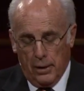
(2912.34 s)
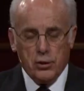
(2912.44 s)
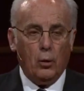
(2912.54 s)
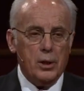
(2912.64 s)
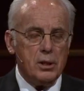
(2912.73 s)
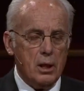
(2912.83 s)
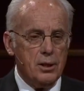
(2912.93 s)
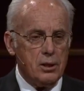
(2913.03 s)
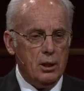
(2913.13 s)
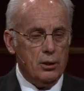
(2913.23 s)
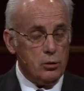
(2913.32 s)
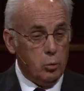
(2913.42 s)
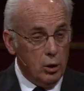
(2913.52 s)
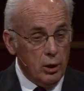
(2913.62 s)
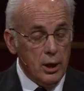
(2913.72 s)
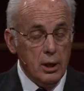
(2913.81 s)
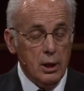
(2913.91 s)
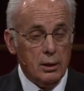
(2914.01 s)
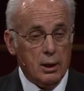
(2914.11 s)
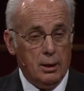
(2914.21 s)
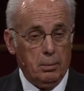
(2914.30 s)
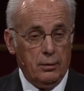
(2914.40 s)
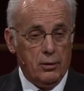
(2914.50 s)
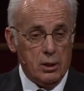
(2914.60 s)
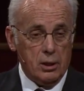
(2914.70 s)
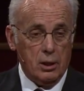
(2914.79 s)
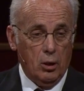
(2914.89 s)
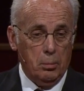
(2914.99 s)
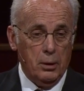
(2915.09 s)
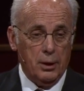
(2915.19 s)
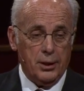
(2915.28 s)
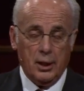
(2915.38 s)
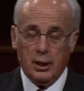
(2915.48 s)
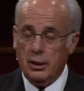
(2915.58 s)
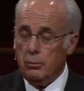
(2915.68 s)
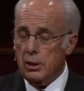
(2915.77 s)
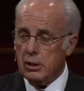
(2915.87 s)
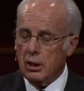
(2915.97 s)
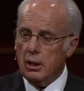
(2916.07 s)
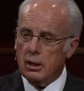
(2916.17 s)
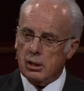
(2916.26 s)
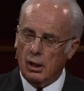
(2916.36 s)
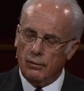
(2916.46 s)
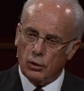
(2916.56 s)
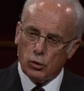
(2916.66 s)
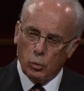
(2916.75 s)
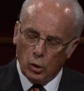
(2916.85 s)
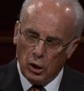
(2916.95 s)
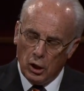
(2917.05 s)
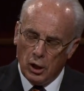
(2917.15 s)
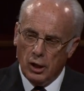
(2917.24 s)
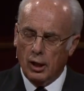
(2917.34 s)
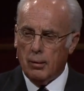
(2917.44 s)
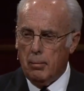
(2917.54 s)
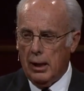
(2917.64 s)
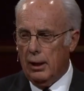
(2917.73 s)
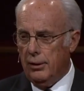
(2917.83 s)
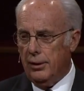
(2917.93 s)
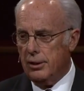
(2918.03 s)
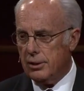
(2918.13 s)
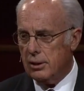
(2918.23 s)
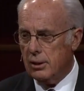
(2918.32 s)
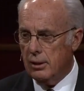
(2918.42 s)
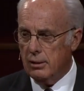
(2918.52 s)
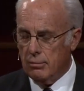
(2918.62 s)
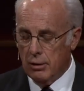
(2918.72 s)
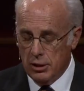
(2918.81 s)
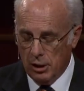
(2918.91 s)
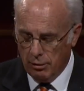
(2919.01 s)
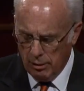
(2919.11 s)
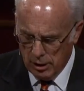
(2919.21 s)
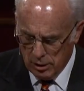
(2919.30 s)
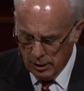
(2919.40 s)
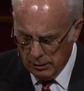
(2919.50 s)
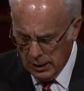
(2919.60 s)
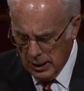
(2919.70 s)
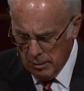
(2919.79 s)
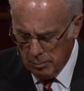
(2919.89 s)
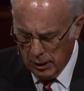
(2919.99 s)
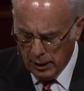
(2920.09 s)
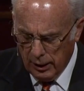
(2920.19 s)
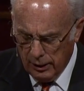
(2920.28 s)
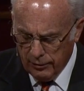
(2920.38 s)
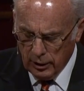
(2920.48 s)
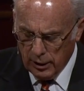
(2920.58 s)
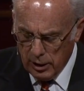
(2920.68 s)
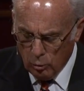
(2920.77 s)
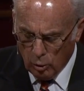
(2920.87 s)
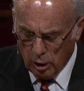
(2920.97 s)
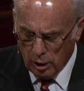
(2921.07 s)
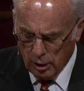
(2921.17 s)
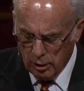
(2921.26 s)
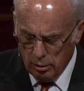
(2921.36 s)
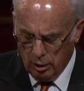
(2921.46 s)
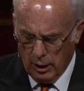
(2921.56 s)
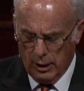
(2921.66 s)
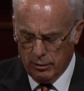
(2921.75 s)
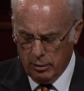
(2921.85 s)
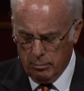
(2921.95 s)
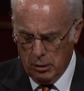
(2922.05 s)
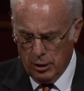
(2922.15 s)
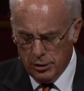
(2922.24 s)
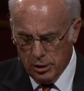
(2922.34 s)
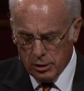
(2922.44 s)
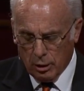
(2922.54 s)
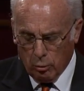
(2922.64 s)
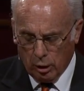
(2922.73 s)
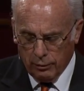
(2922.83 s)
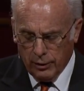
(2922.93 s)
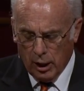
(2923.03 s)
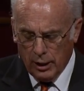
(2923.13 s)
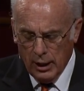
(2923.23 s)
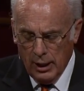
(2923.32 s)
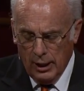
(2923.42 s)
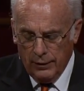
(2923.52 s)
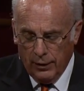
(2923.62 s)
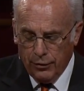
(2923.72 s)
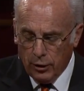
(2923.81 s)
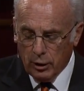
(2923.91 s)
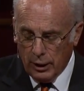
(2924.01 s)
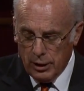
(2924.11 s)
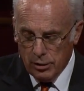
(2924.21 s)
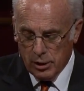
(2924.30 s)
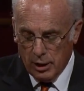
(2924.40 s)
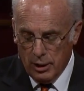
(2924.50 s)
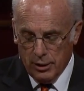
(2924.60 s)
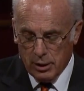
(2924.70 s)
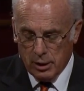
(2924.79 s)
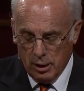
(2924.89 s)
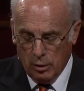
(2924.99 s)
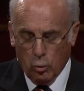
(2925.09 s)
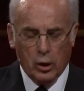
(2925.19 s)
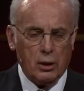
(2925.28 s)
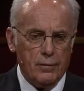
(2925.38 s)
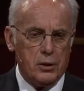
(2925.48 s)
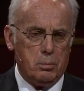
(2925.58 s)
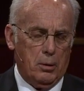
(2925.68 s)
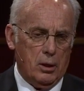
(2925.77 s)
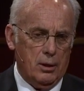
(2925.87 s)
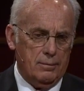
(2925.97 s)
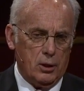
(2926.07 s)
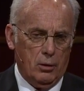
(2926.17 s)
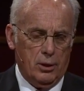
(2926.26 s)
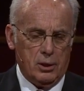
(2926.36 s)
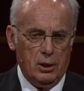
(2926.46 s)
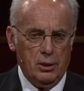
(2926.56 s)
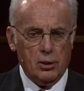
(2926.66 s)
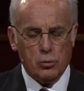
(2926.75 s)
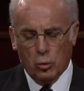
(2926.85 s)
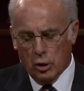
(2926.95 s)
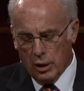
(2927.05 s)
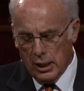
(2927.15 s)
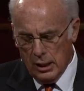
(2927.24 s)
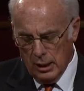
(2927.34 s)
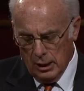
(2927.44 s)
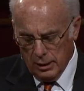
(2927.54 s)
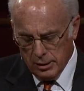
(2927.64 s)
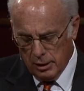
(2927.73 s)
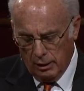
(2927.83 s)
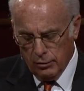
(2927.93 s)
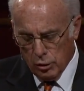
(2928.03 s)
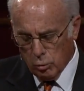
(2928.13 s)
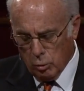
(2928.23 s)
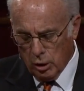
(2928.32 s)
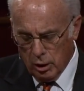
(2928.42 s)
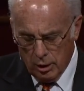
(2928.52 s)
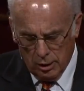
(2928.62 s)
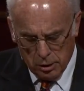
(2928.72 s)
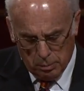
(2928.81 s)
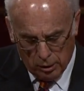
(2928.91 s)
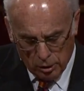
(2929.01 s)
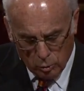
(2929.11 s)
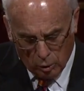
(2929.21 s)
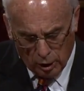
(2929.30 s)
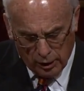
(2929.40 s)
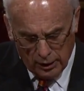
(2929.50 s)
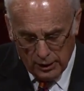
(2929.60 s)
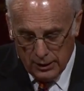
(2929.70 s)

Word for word: So we see the sinner's worry in the couple of verses that open the thing, and then we see the Savior's word about this regeneration being a heavenly work, a unilateral, monergistic work of God. And then thirdly, you see this, the work of the Spirit. So the sinner's worry, the Savior's word, and the Spirit's work.